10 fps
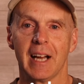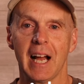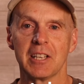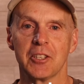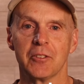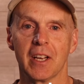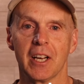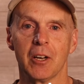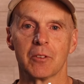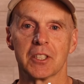As you
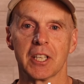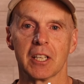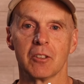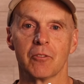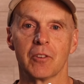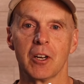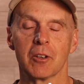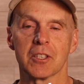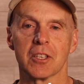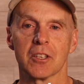know, the channel
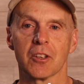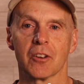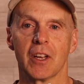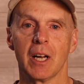focuses on